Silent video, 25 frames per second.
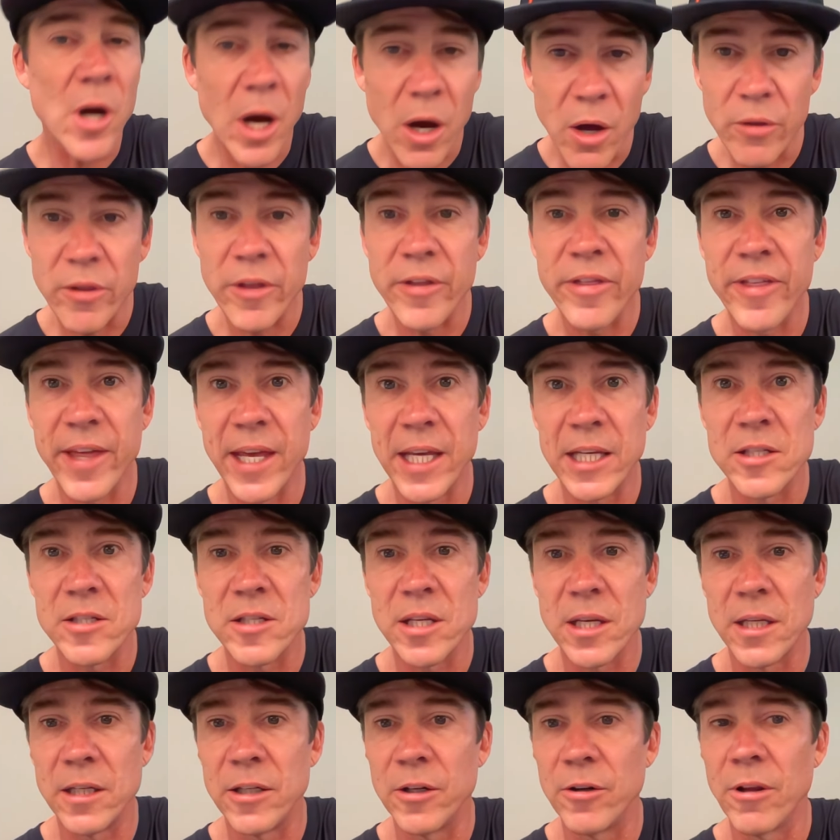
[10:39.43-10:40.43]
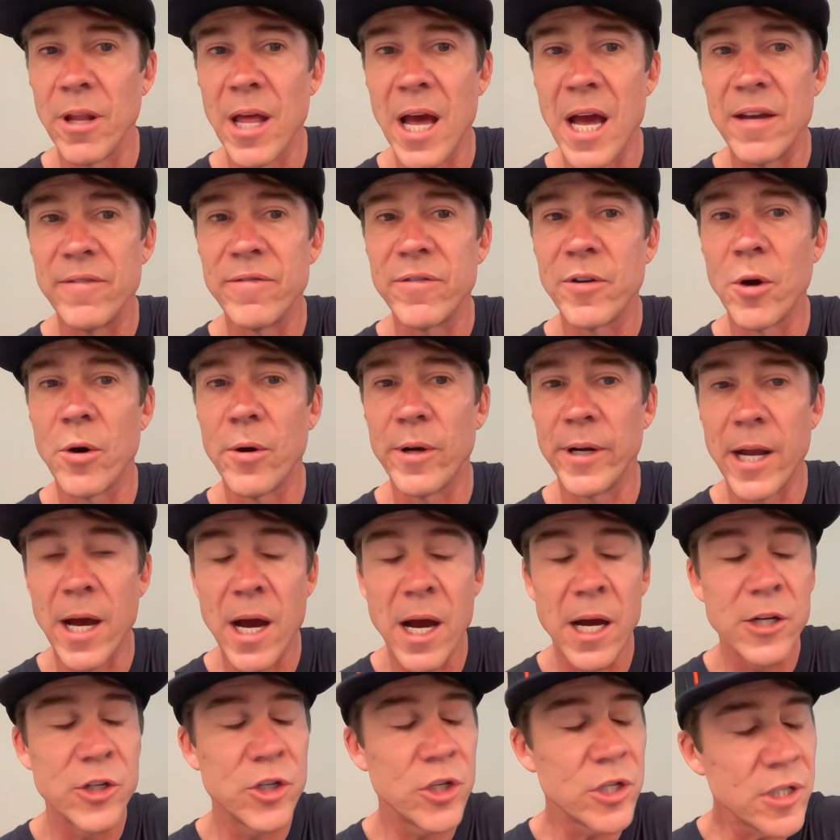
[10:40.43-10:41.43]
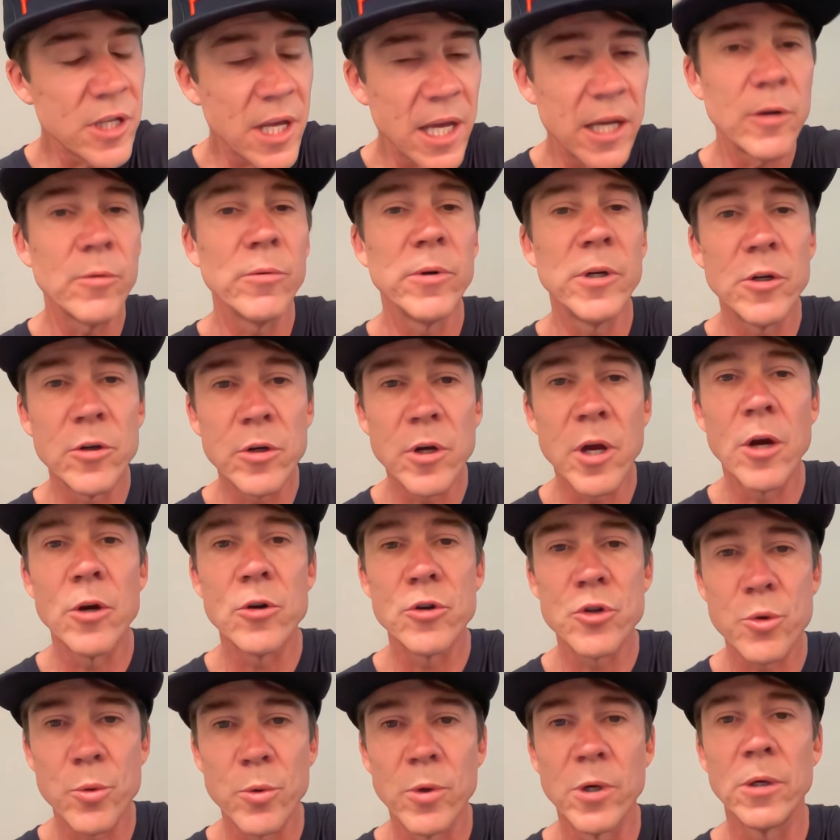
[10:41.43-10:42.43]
all the things in your life going on, just like a real coach